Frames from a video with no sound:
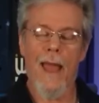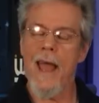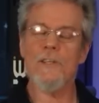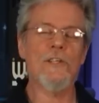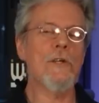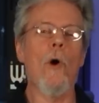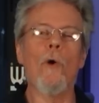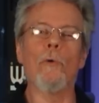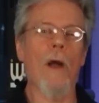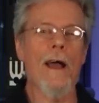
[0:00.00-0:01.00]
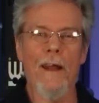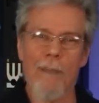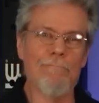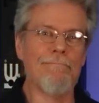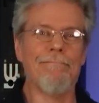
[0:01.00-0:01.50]
And she woke right
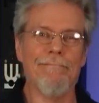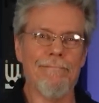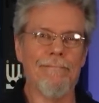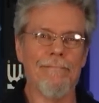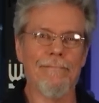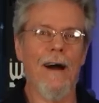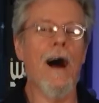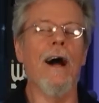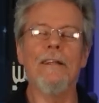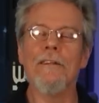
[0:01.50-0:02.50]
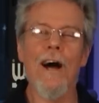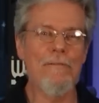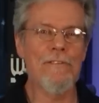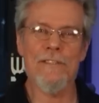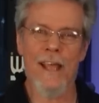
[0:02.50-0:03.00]
up. I
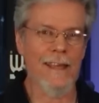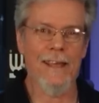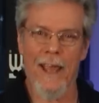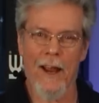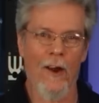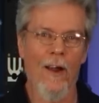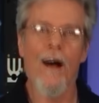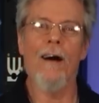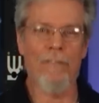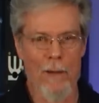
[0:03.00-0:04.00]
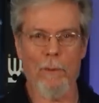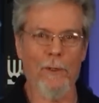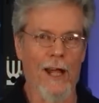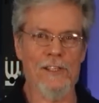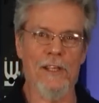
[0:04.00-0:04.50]
loved taking care of
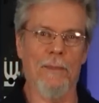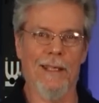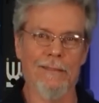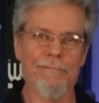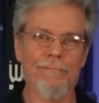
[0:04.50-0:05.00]
hypoglycemia.